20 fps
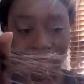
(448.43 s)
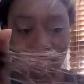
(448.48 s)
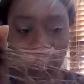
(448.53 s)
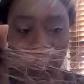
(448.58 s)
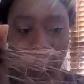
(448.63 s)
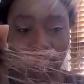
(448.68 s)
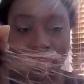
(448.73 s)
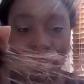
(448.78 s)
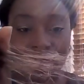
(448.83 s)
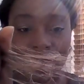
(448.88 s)
If
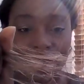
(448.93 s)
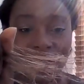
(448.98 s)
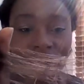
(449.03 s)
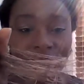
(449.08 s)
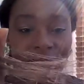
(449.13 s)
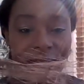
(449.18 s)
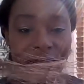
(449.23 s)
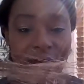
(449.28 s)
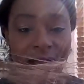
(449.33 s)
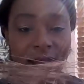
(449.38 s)
you can look
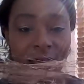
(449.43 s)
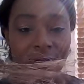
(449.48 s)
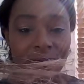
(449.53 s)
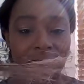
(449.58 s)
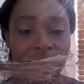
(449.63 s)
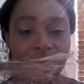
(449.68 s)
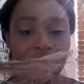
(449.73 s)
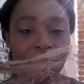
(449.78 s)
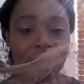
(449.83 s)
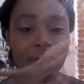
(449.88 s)
at that,
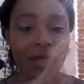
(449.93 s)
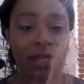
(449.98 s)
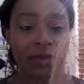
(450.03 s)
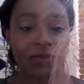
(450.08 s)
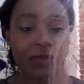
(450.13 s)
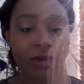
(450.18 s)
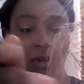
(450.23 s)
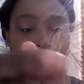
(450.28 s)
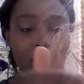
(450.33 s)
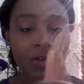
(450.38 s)

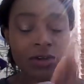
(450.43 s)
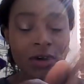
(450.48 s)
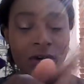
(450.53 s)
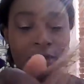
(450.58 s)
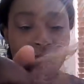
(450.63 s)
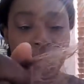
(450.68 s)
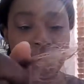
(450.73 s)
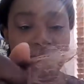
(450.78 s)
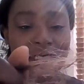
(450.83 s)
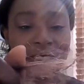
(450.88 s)
believe it or
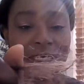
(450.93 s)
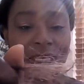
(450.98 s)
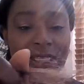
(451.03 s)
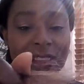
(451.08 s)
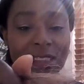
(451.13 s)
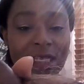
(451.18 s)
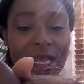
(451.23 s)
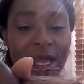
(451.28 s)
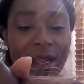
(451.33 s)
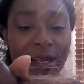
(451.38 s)
not, this is
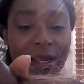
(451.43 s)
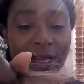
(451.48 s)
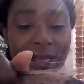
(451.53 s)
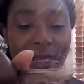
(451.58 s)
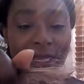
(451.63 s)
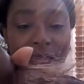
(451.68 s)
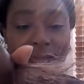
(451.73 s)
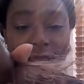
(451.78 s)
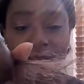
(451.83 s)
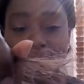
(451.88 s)

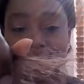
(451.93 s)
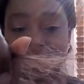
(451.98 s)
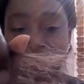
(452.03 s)
exactly